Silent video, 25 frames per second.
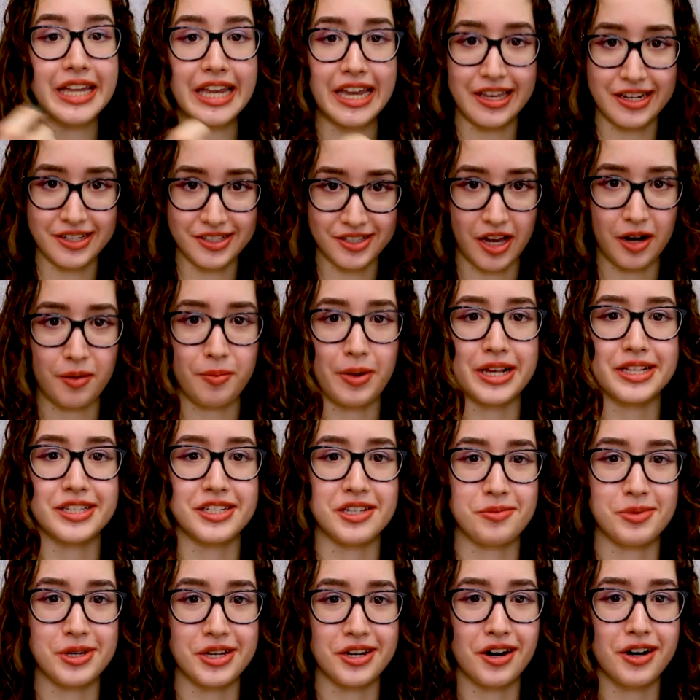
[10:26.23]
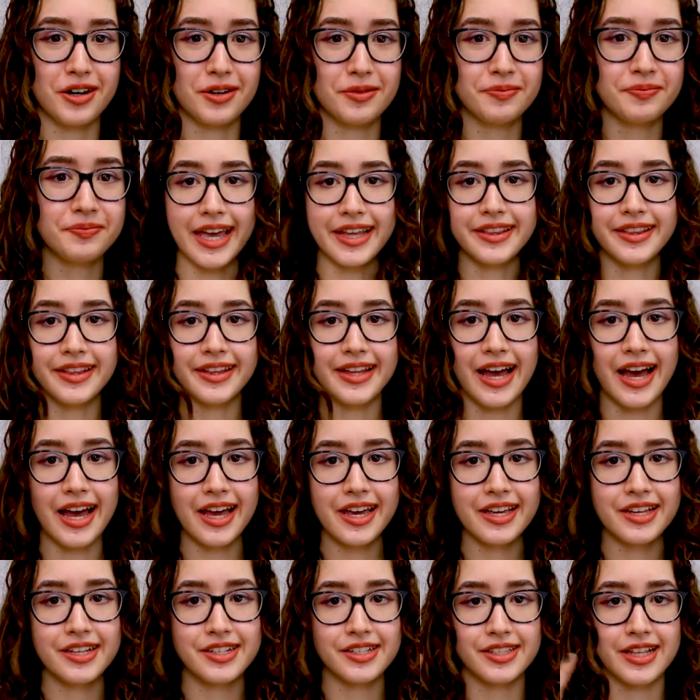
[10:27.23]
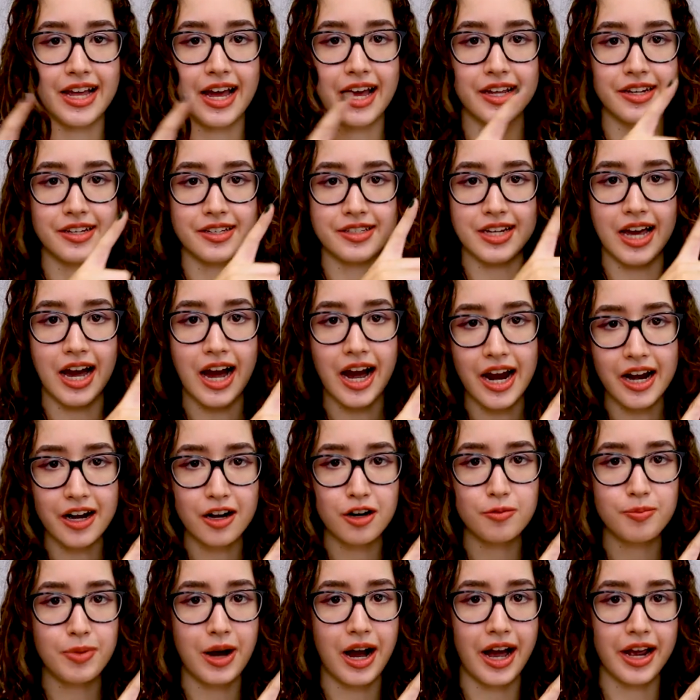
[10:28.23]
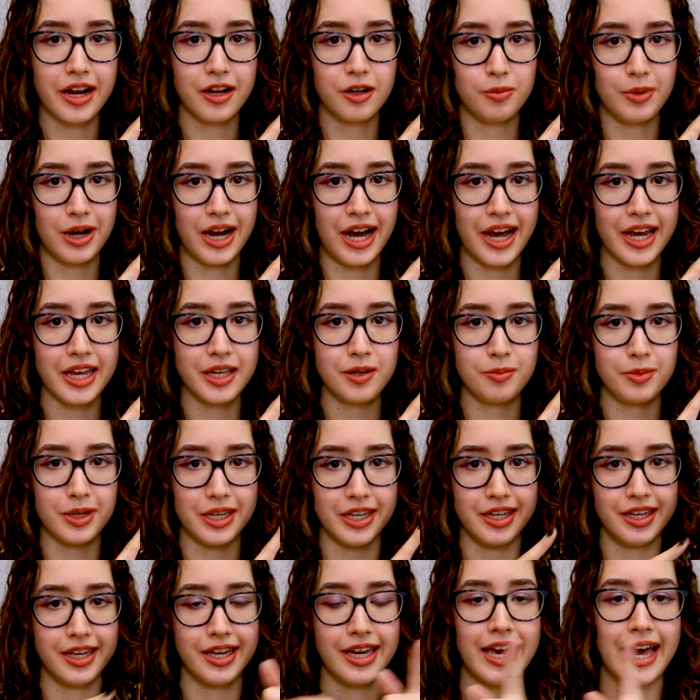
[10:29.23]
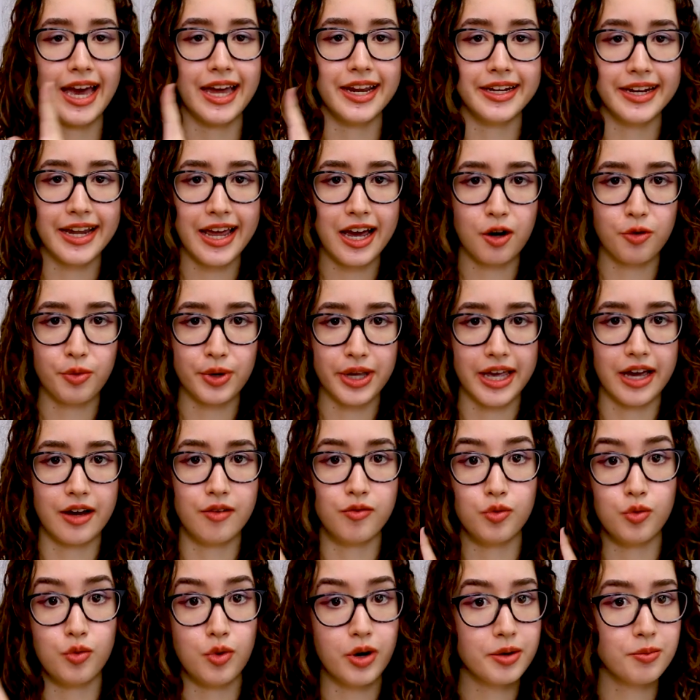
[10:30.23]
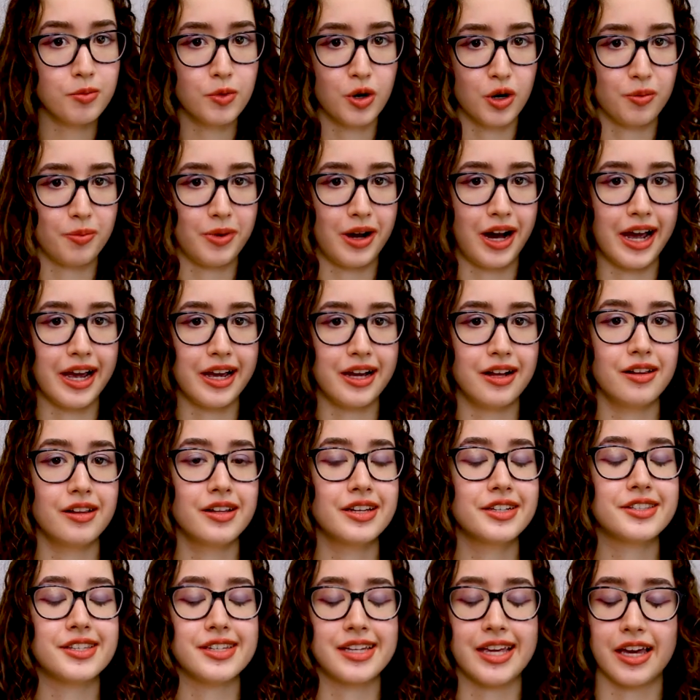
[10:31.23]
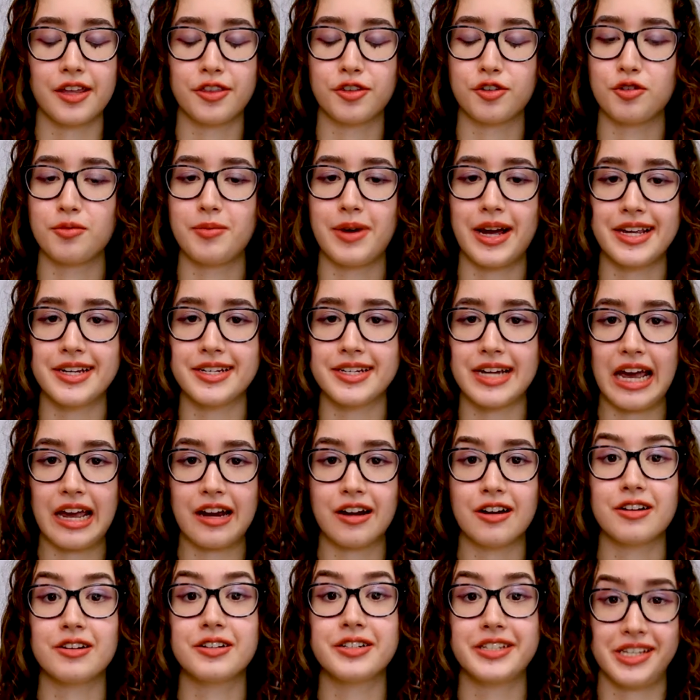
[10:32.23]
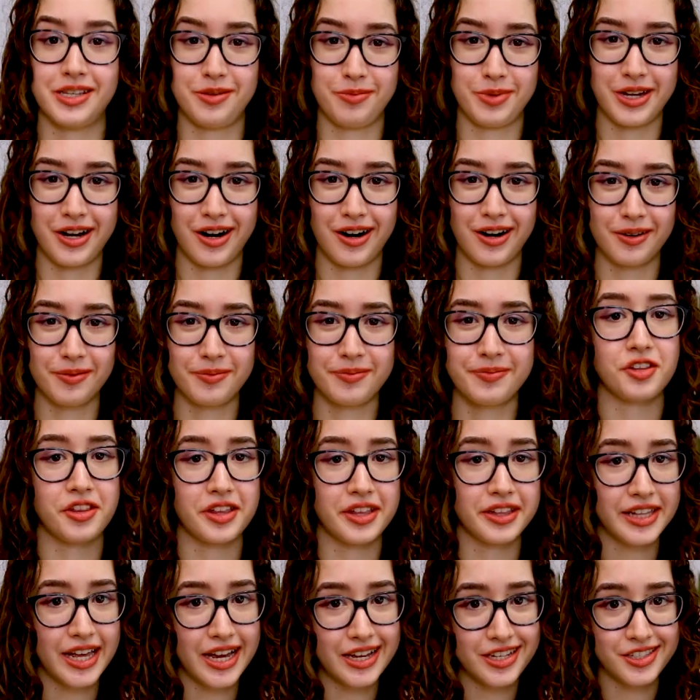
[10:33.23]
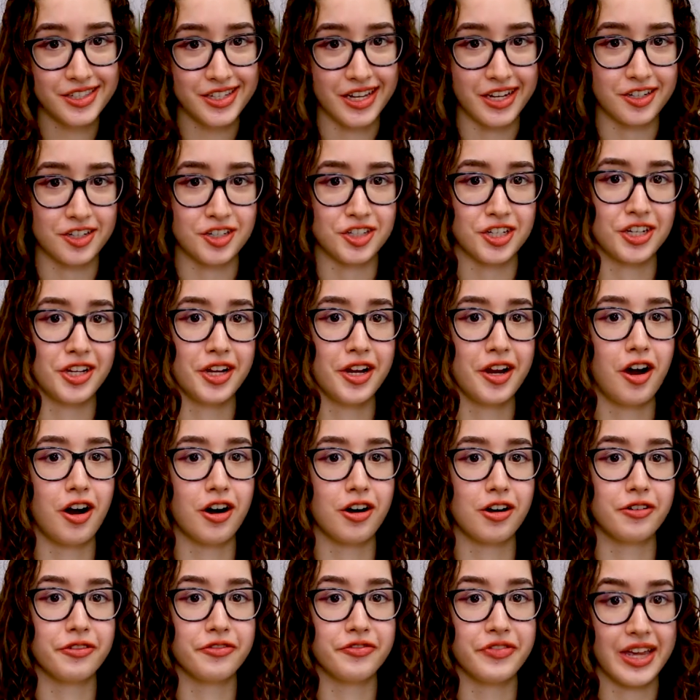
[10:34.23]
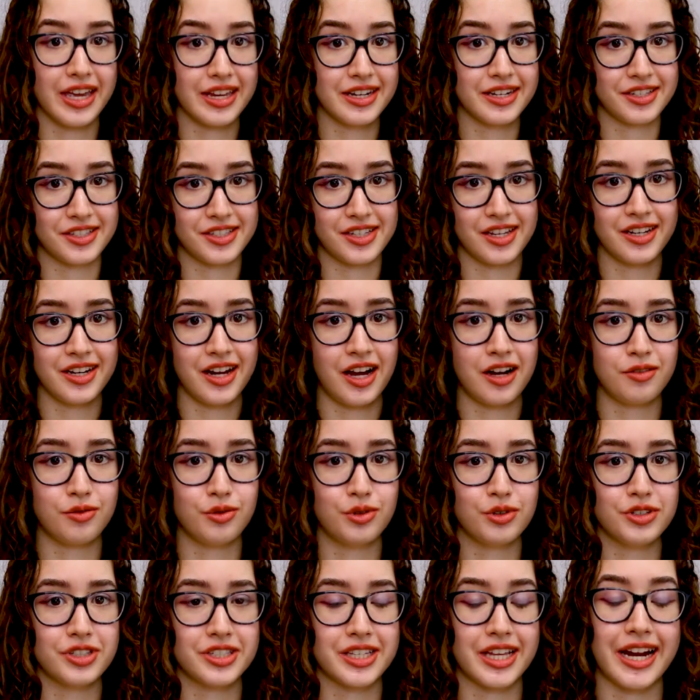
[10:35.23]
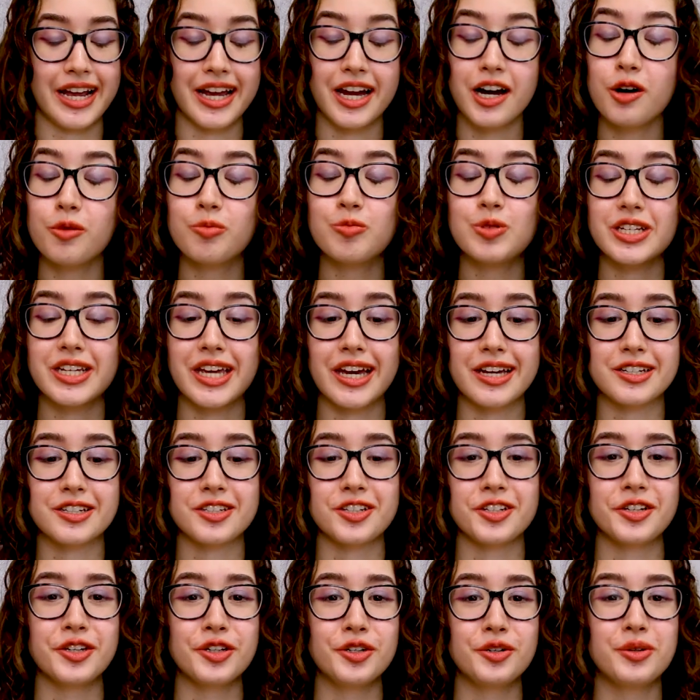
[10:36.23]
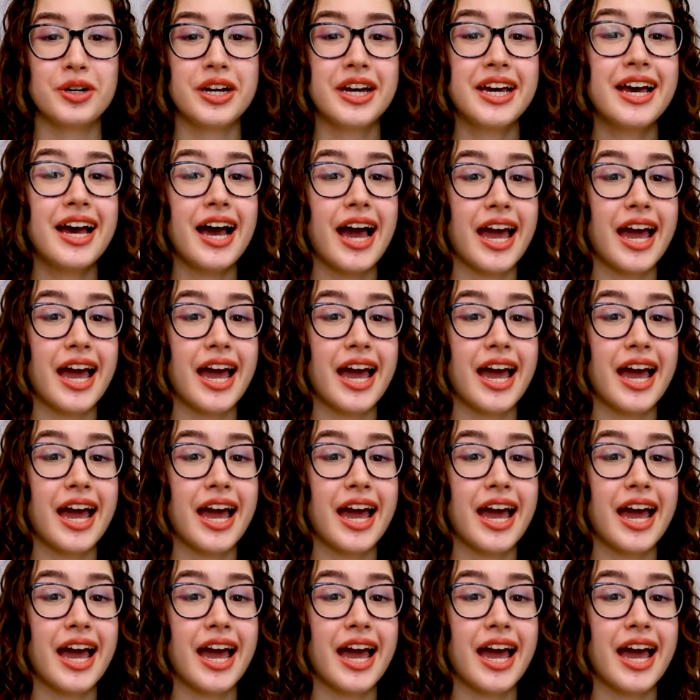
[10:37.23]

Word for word: it is on my T B R. And that is that entire pile behind me. And now we have one more pile to get through my entire T B R. So the last section are fantasy novels that I hope to get to.